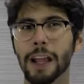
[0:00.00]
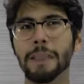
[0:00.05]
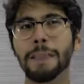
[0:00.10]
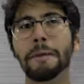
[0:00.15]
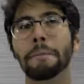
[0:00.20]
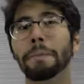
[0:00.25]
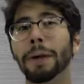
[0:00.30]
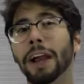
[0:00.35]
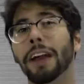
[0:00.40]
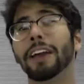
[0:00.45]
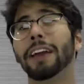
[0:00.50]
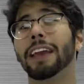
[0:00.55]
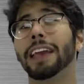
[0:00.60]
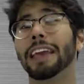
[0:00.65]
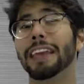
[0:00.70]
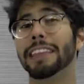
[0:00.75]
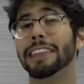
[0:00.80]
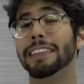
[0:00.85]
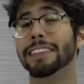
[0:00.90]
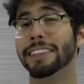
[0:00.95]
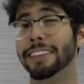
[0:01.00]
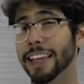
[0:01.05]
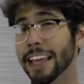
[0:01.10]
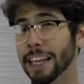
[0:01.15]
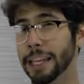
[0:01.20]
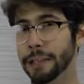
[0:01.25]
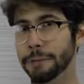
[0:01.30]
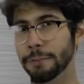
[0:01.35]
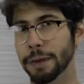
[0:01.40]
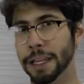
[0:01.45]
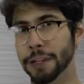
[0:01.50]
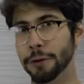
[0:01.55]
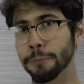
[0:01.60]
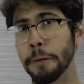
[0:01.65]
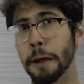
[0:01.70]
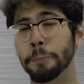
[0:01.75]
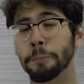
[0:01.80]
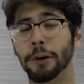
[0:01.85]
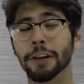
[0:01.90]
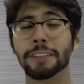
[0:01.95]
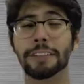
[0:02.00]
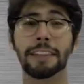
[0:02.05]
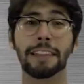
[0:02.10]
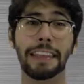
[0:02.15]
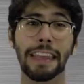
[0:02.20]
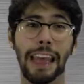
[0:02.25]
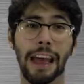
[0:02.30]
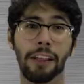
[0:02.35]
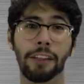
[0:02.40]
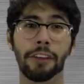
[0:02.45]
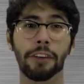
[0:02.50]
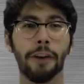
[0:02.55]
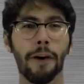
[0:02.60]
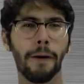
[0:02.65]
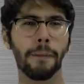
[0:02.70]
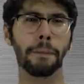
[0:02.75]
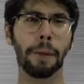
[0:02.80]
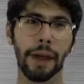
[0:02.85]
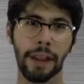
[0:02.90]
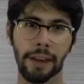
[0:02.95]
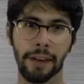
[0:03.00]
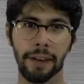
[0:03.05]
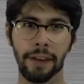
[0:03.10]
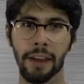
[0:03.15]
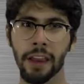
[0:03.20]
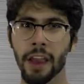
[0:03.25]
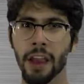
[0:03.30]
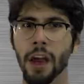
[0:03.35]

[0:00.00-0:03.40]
and then pairing it in the settings menu by pressing the L and R button.